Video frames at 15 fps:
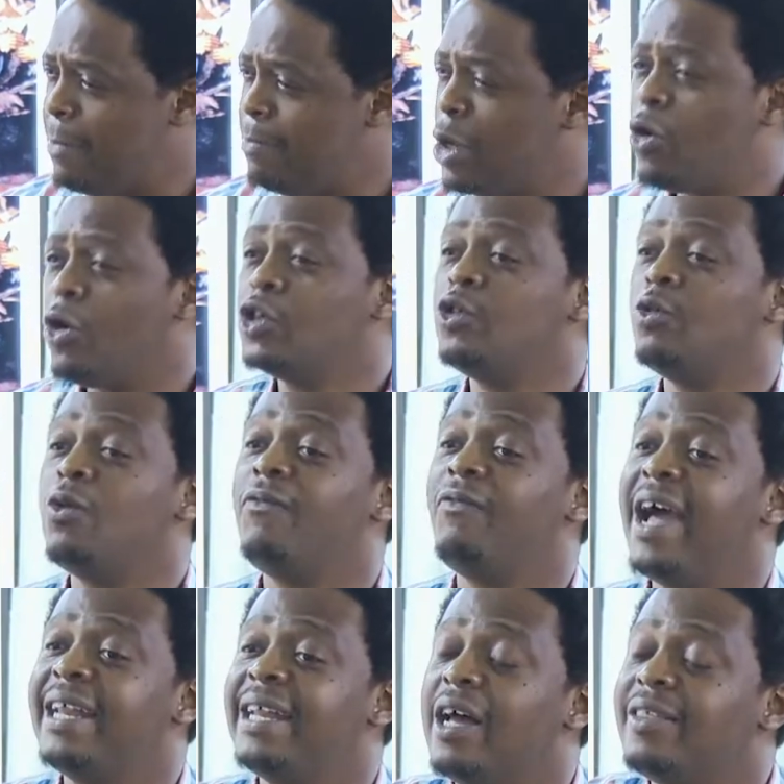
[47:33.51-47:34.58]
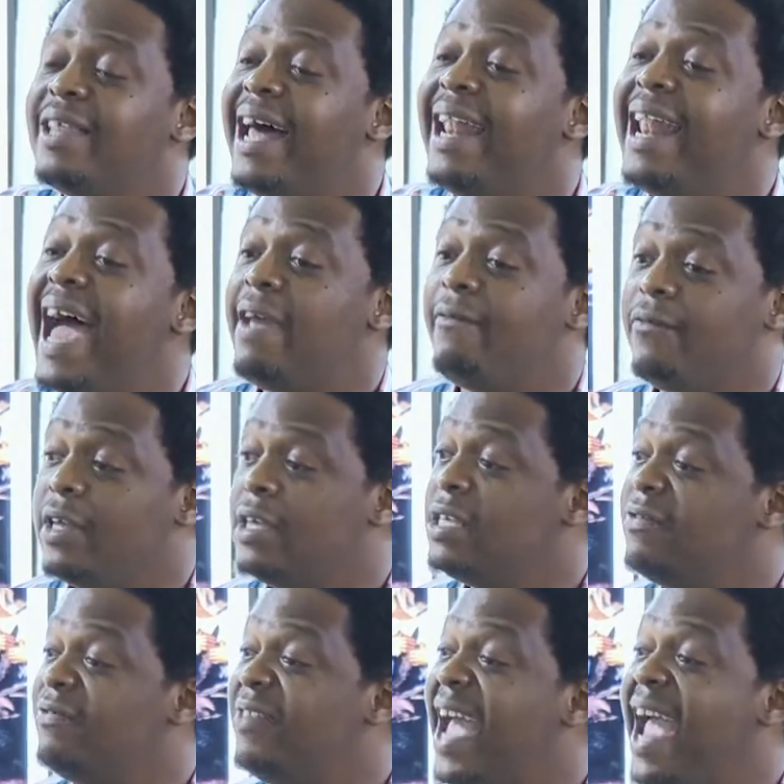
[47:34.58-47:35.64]
Because you will find out that life
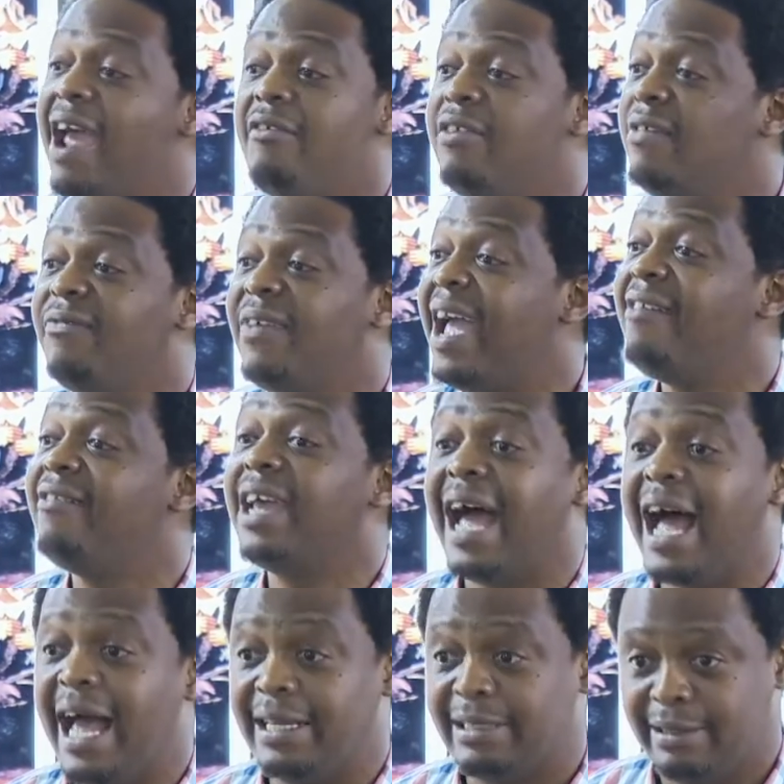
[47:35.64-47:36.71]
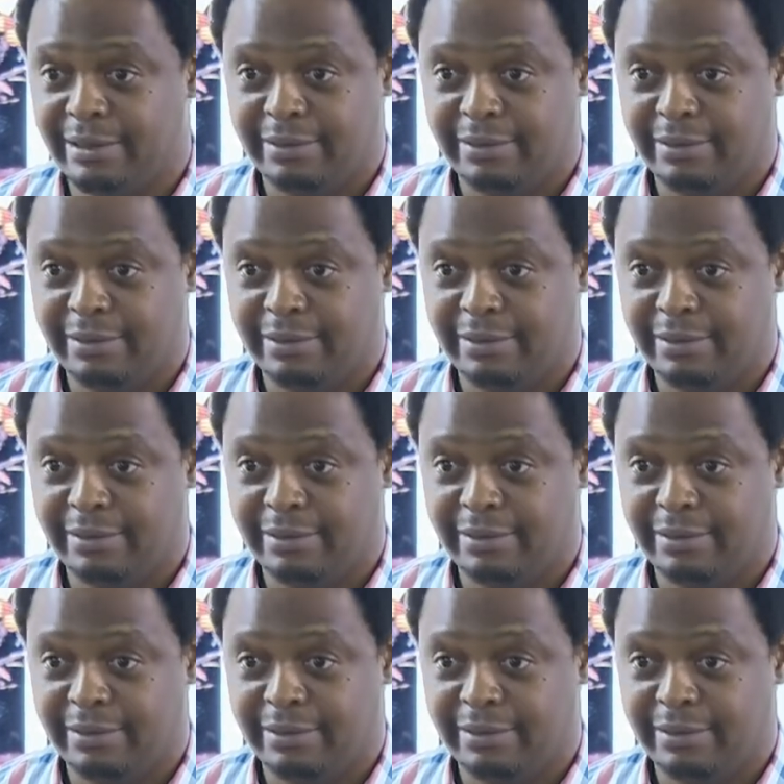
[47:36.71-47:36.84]
is very, very hard.